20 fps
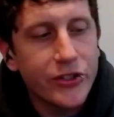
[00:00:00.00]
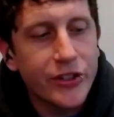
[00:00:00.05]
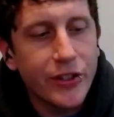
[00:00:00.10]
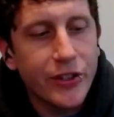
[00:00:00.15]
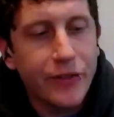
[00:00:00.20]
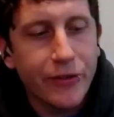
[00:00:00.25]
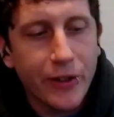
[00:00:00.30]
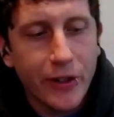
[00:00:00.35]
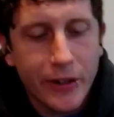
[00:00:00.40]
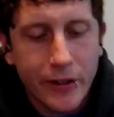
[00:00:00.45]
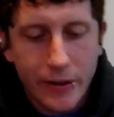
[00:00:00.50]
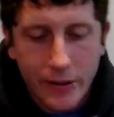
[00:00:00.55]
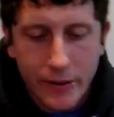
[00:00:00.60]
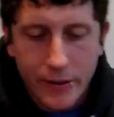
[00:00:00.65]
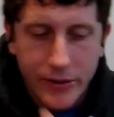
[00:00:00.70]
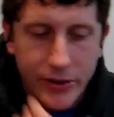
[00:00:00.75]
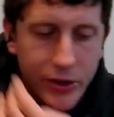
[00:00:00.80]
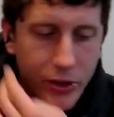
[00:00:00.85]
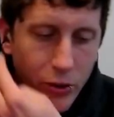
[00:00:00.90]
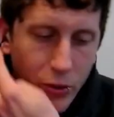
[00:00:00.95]
different.
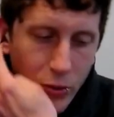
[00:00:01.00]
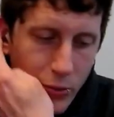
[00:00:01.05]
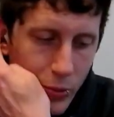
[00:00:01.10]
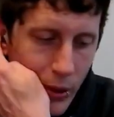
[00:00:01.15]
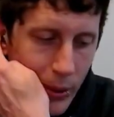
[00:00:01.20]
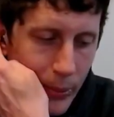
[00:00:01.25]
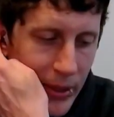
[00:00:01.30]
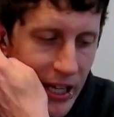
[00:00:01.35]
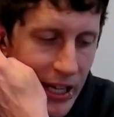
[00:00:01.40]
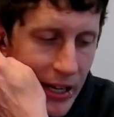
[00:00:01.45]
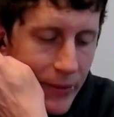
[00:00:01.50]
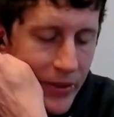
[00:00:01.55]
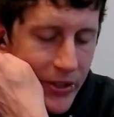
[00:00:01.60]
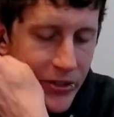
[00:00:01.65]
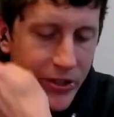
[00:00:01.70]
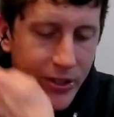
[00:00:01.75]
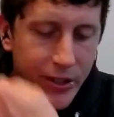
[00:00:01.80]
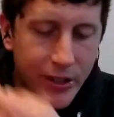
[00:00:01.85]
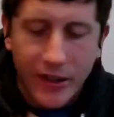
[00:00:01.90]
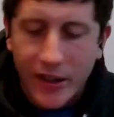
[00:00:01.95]
So, I mean,
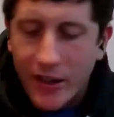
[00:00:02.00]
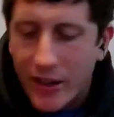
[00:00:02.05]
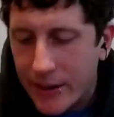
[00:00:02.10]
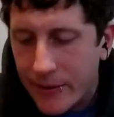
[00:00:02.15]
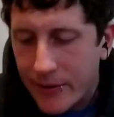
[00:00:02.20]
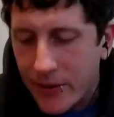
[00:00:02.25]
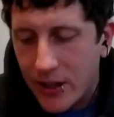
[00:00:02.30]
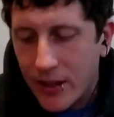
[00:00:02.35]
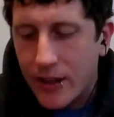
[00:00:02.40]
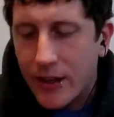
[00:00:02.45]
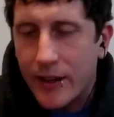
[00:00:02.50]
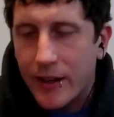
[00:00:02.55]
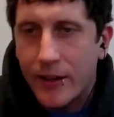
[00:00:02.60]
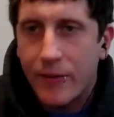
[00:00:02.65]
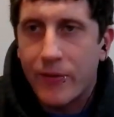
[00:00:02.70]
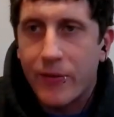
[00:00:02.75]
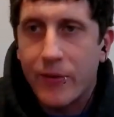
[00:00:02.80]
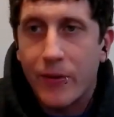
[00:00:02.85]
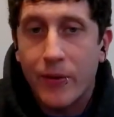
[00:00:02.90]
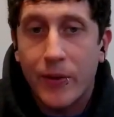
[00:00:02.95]
obviously they all have like
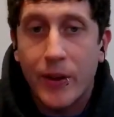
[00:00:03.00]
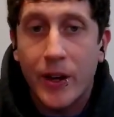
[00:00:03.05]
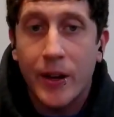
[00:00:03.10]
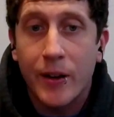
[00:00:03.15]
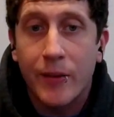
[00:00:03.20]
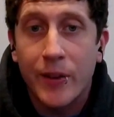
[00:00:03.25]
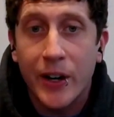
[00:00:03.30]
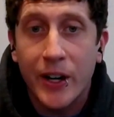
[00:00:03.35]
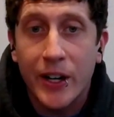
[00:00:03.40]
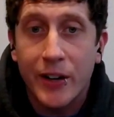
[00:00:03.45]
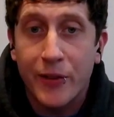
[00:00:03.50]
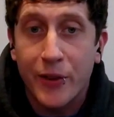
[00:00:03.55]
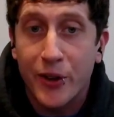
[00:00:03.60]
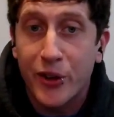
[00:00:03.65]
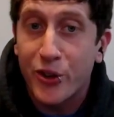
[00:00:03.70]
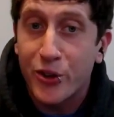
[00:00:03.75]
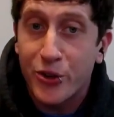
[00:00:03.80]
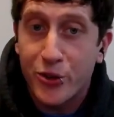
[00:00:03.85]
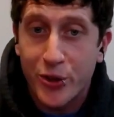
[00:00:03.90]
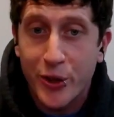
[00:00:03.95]
very different
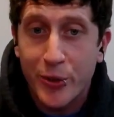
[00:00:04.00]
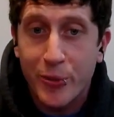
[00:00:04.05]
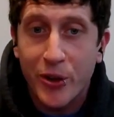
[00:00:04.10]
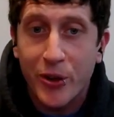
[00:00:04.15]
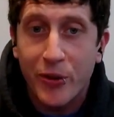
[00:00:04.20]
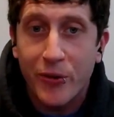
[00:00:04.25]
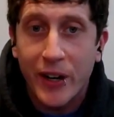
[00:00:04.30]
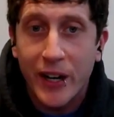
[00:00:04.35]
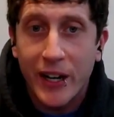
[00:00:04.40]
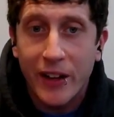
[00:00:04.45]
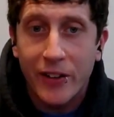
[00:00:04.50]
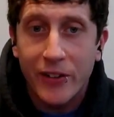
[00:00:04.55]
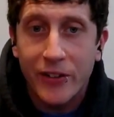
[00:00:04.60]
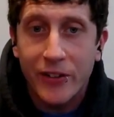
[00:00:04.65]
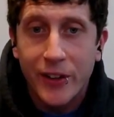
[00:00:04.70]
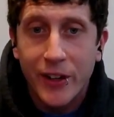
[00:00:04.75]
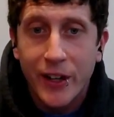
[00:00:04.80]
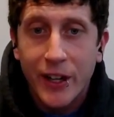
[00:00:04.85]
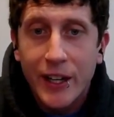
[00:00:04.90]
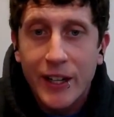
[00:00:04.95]
nutrient profiles.
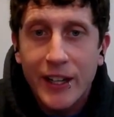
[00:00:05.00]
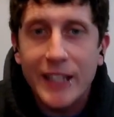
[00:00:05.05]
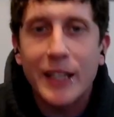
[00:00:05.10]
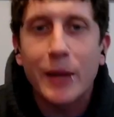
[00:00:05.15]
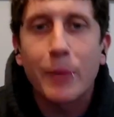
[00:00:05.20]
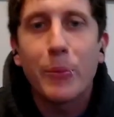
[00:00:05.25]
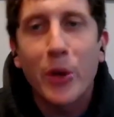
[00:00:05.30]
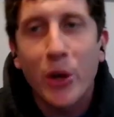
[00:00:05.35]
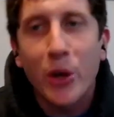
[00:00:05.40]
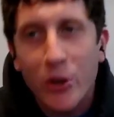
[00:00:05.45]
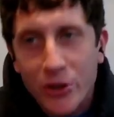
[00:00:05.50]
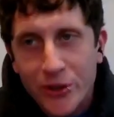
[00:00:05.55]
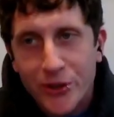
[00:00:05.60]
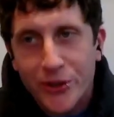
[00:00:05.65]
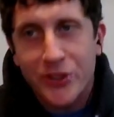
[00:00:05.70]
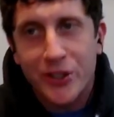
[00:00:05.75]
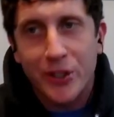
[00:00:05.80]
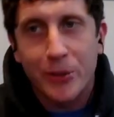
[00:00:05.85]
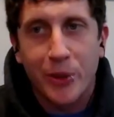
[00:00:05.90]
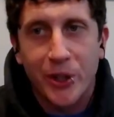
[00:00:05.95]
Like the milks are
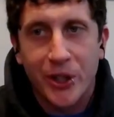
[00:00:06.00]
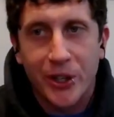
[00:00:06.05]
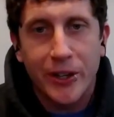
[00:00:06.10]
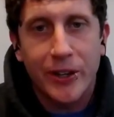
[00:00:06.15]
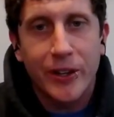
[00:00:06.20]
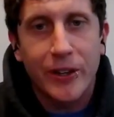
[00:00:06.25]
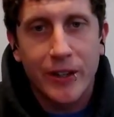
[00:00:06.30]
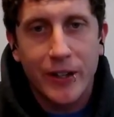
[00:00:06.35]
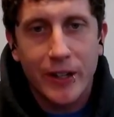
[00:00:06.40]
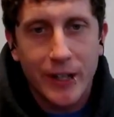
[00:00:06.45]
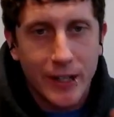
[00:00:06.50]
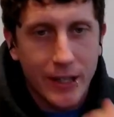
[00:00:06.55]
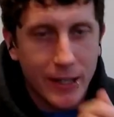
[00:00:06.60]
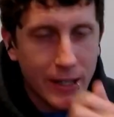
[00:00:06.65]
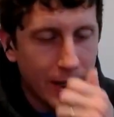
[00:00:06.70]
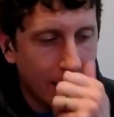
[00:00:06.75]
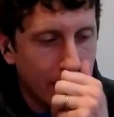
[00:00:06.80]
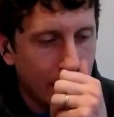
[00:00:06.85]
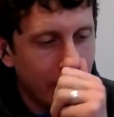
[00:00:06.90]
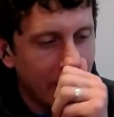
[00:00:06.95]
similar
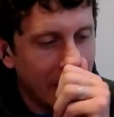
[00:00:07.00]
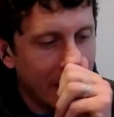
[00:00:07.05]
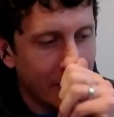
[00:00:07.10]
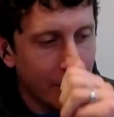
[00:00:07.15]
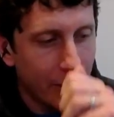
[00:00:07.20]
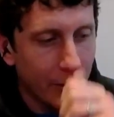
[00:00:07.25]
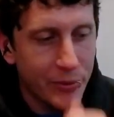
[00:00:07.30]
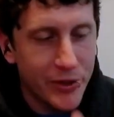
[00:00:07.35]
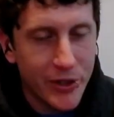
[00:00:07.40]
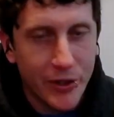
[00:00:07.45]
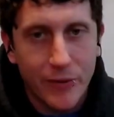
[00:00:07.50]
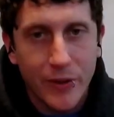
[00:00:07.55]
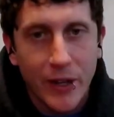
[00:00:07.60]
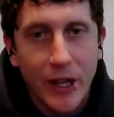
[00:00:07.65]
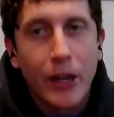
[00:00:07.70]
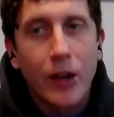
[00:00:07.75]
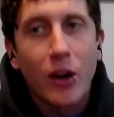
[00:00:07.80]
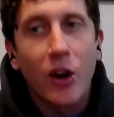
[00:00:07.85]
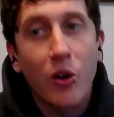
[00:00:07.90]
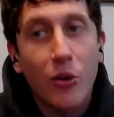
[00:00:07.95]
in terms of
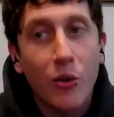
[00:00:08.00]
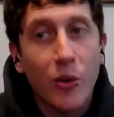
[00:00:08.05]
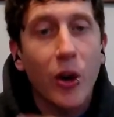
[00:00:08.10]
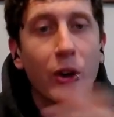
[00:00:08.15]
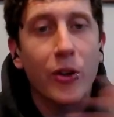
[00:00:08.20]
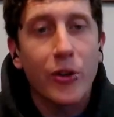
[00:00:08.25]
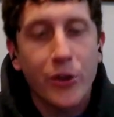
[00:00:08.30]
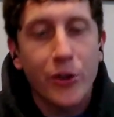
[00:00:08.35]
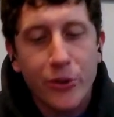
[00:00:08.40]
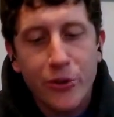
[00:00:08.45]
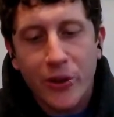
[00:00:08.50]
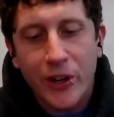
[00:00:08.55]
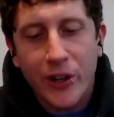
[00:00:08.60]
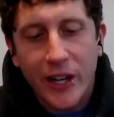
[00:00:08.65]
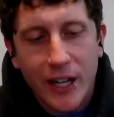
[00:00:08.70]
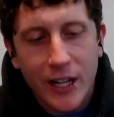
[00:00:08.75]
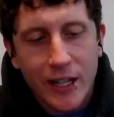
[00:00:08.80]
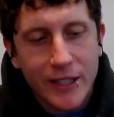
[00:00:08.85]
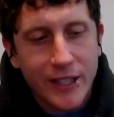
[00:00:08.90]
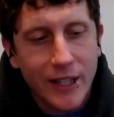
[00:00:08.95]
overall nutrient
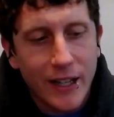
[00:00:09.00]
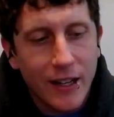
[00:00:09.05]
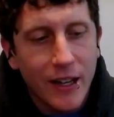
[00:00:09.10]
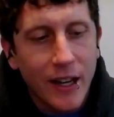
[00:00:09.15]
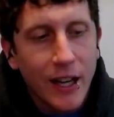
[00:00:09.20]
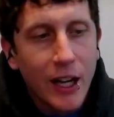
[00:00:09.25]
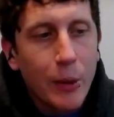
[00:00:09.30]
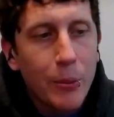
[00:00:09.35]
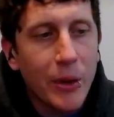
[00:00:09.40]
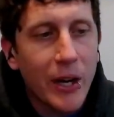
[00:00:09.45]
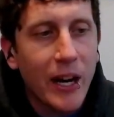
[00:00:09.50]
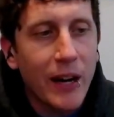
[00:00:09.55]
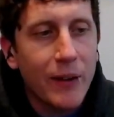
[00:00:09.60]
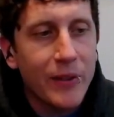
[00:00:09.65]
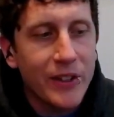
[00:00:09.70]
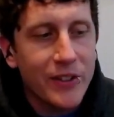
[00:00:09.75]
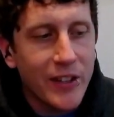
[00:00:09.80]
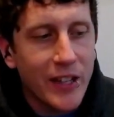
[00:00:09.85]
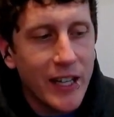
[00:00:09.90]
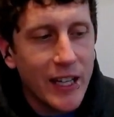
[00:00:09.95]
content. But
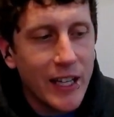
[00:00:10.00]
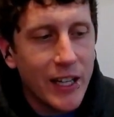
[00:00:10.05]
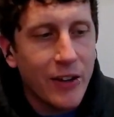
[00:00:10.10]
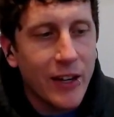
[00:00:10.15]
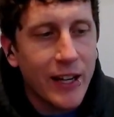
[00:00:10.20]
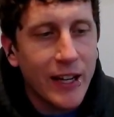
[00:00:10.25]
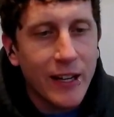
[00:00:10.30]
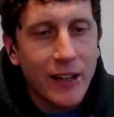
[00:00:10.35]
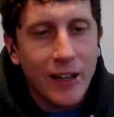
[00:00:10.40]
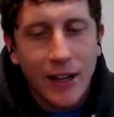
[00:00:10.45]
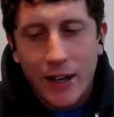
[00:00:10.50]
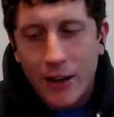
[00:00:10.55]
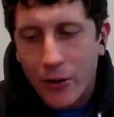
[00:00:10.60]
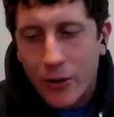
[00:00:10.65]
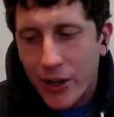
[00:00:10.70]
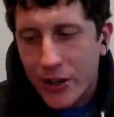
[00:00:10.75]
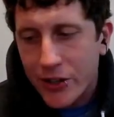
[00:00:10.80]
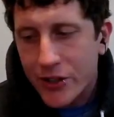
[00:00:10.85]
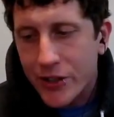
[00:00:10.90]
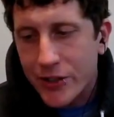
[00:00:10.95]
obviously, you know, I get a lot of
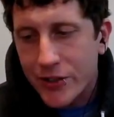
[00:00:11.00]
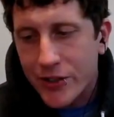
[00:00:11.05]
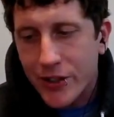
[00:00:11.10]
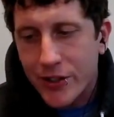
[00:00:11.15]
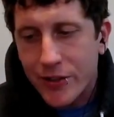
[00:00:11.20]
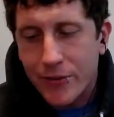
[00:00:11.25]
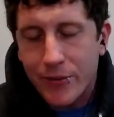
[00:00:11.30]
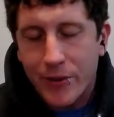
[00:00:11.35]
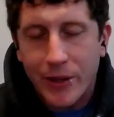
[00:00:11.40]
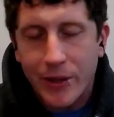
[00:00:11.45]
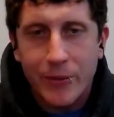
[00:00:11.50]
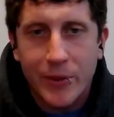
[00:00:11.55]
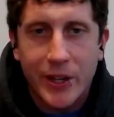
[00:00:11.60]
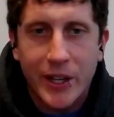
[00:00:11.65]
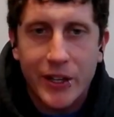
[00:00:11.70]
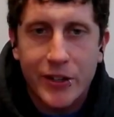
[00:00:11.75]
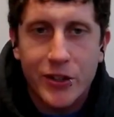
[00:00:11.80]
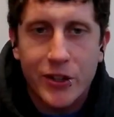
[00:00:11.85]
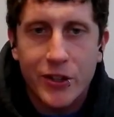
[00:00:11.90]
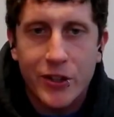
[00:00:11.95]
questions in
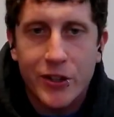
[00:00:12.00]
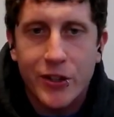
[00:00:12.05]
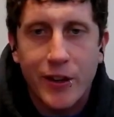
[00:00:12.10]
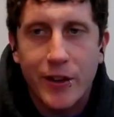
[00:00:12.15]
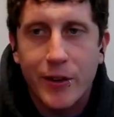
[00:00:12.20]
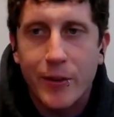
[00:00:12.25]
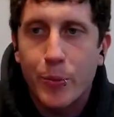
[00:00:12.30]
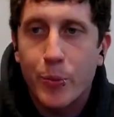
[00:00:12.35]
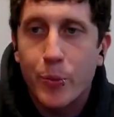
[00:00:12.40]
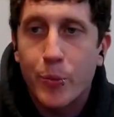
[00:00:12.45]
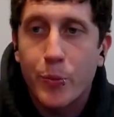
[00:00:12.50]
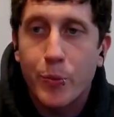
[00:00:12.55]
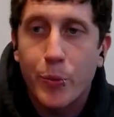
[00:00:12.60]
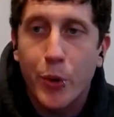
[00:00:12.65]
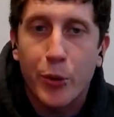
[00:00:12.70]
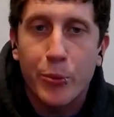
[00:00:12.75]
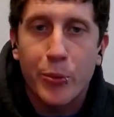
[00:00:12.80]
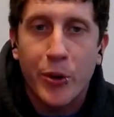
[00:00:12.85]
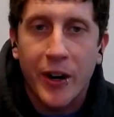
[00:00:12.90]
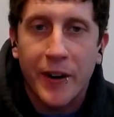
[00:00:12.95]
relation to the
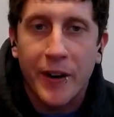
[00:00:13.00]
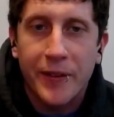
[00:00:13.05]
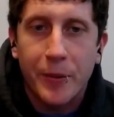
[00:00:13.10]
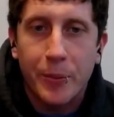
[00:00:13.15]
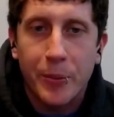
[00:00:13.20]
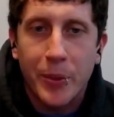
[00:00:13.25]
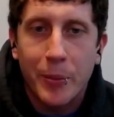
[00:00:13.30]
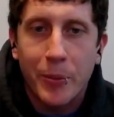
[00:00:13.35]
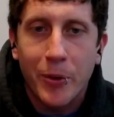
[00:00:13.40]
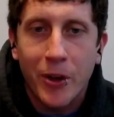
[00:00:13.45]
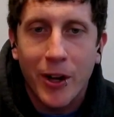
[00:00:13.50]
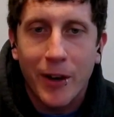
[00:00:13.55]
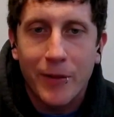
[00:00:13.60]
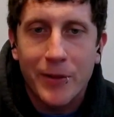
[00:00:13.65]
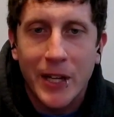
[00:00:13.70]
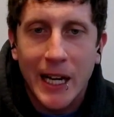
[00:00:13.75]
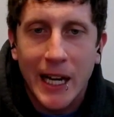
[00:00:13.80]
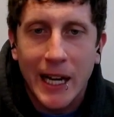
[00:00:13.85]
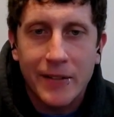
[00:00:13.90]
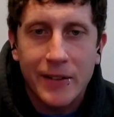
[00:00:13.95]
bone broths, and people
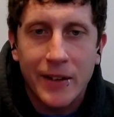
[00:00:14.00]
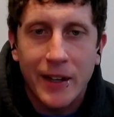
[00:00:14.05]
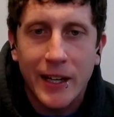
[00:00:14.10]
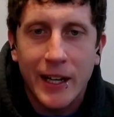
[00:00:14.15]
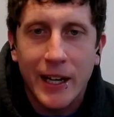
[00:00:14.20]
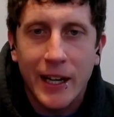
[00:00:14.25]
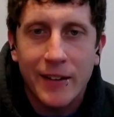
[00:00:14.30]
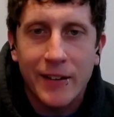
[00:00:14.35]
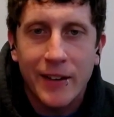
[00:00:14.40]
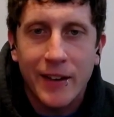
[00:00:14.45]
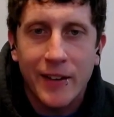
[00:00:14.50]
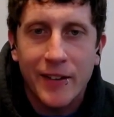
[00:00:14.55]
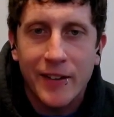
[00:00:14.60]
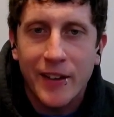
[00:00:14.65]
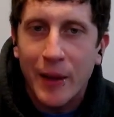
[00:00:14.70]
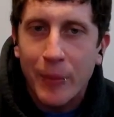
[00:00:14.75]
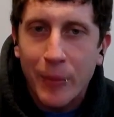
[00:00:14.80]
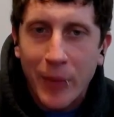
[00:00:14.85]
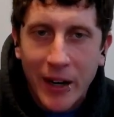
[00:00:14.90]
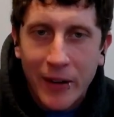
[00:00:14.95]
often ask like, is it the
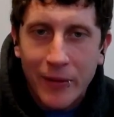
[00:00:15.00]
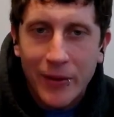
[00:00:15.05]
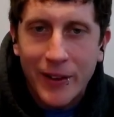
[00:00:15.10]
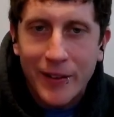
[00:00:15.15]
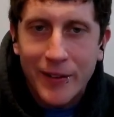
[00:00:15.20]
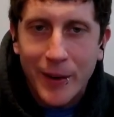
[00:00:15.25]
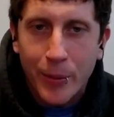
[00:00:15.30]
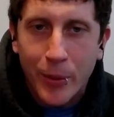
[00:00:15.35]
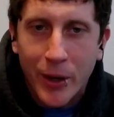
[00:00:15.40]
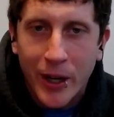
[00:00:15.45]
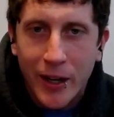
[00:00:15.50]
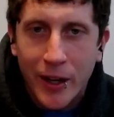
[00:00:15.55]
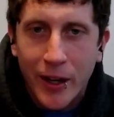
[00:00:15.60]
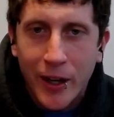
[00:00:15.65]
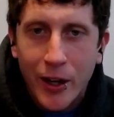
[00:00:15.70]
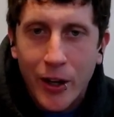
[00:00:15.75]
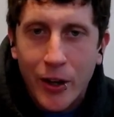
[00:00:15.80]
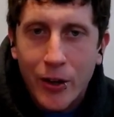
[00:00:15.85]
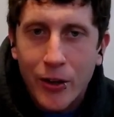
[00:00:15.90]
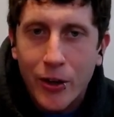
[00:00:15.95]
same benefits? And I'm like,
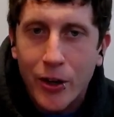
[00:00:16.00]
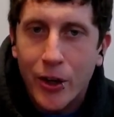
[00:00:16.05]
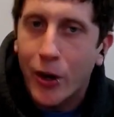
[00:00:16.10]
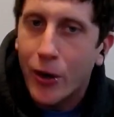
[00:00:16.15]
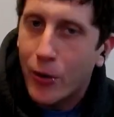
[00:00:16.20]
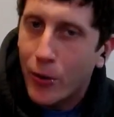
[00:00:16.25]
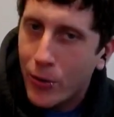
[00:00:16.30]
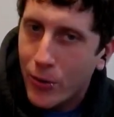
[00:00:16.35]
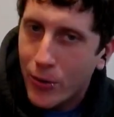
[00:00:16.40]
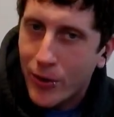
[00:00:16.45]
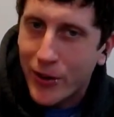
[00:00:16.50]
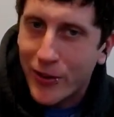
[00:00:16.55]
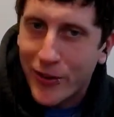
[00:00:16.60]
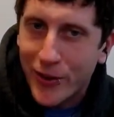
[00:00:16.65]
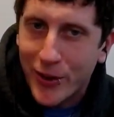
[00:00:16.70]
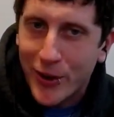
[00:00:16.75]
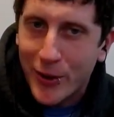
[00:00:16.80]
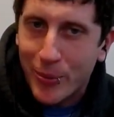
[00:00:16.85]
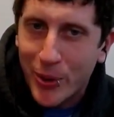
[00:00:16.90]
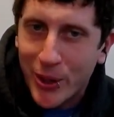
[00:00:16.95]
no, because
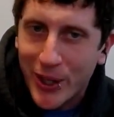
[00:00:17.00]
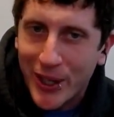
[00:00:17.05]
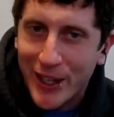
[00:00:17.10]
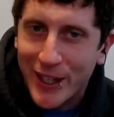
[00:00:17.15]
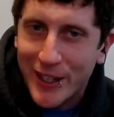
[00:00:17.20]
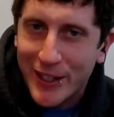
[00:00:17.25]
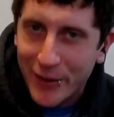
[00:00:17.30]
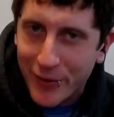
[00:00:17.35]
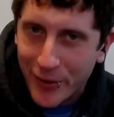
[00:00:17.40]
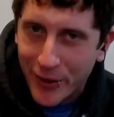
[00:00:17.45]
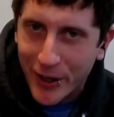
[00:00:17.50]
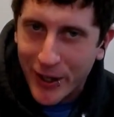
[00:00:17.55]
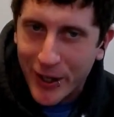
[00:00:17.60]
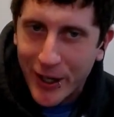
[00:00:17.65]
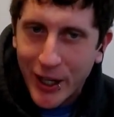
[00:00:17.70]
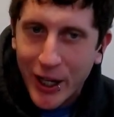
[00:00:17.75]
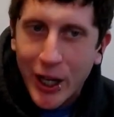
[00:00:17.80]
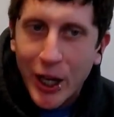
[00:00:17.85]
they're completely different.